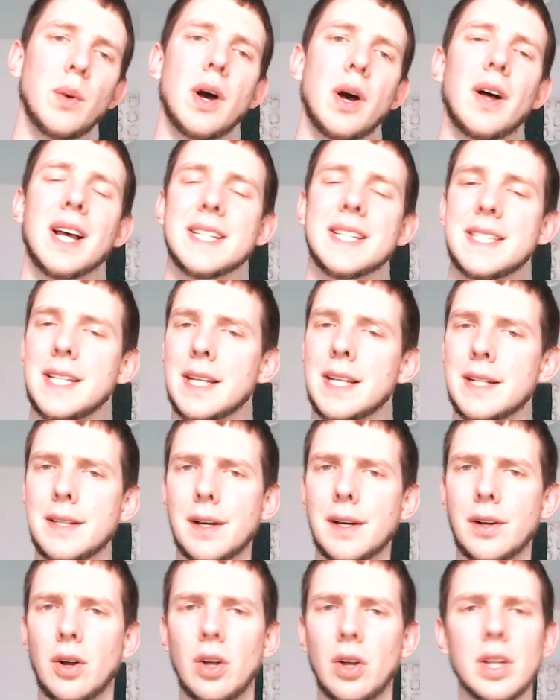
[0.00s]
well. I see it
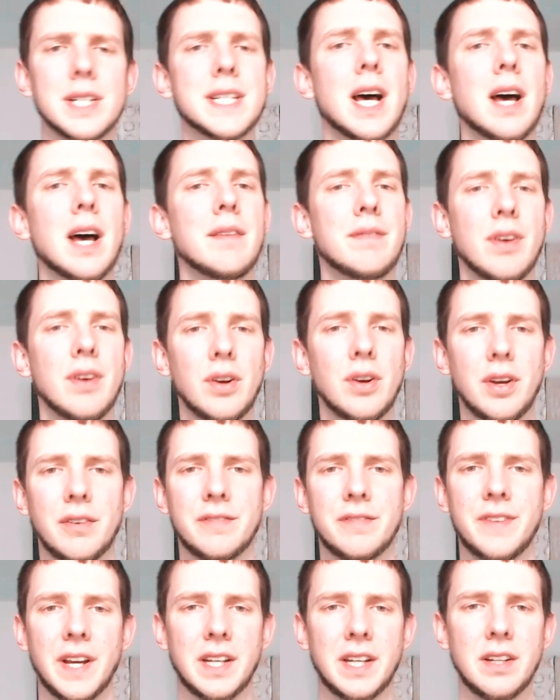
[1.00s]
done all the time very
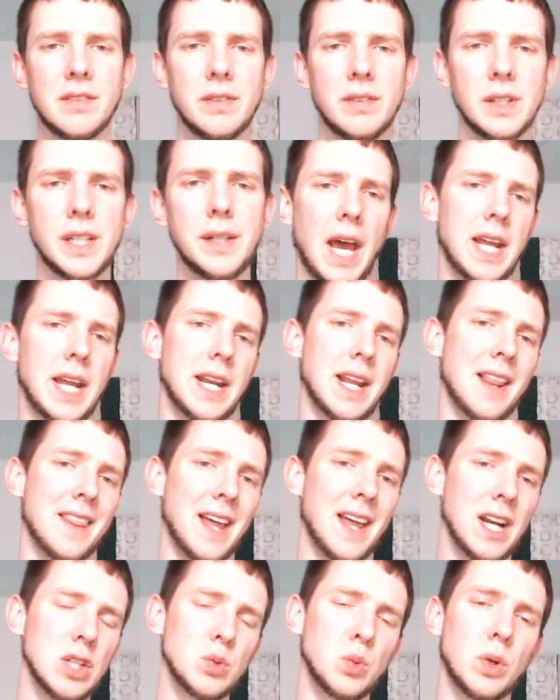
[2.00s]
effectively, and
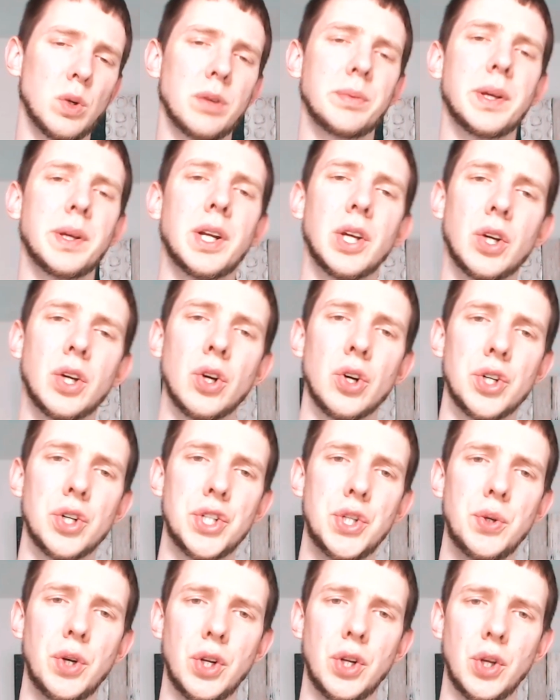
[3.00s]
that is what I'm going to
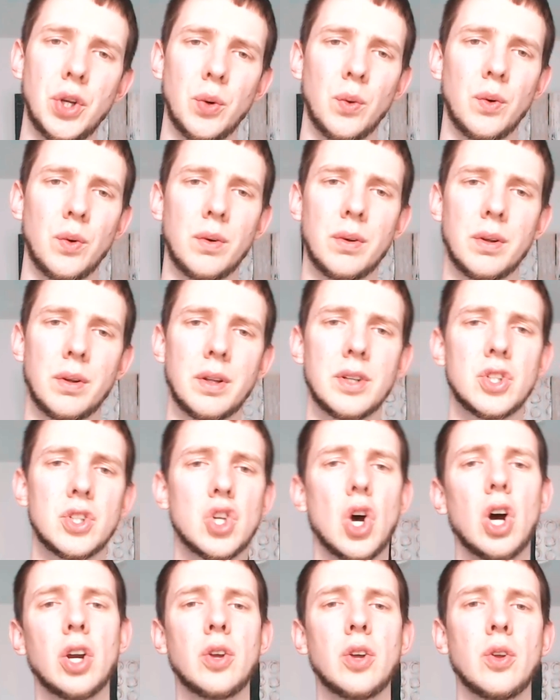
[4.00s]
encourage you to do.
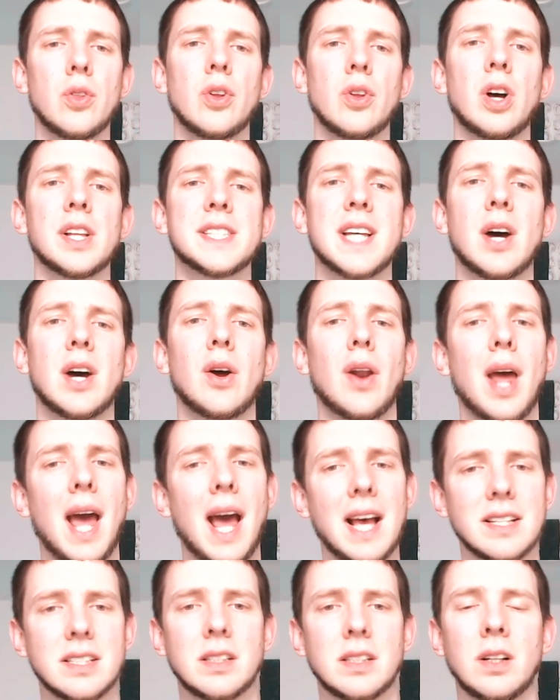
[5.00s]
Talk your thoughts out,
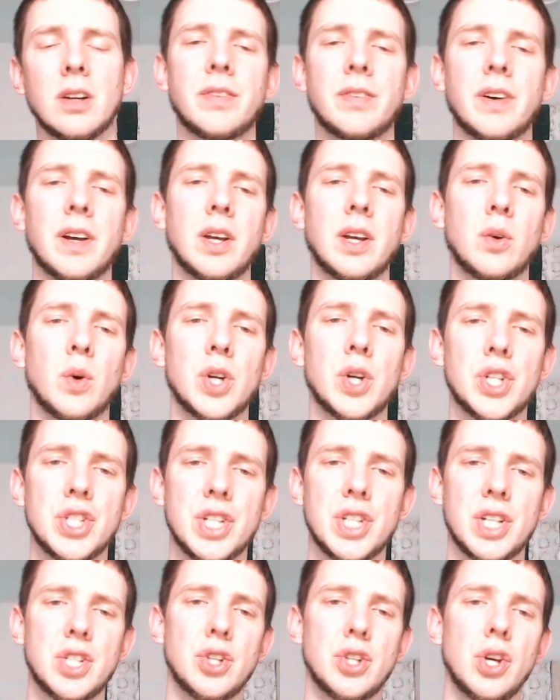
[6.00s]
ask clarifying
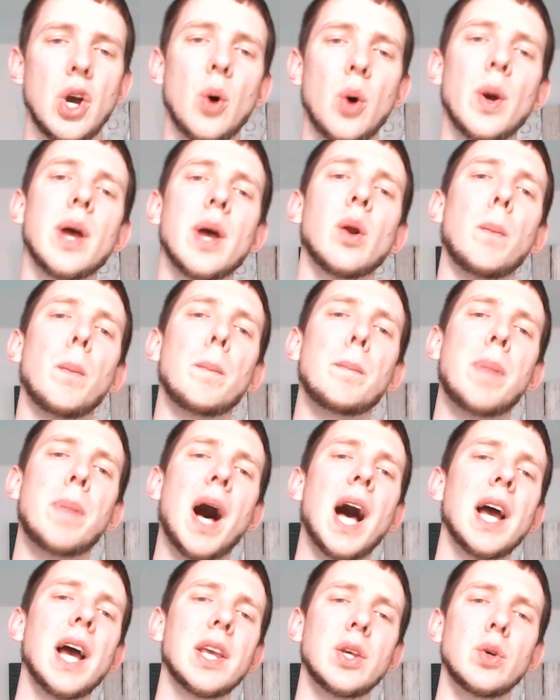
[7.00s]
questions as you go. It'll
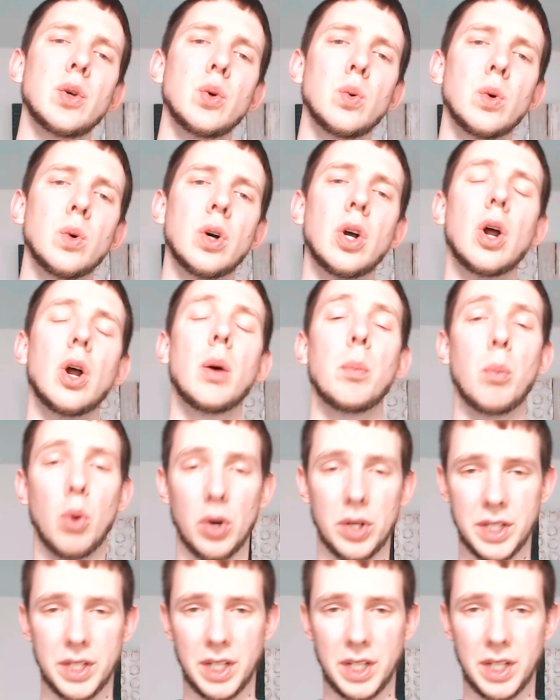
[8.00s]
buy you more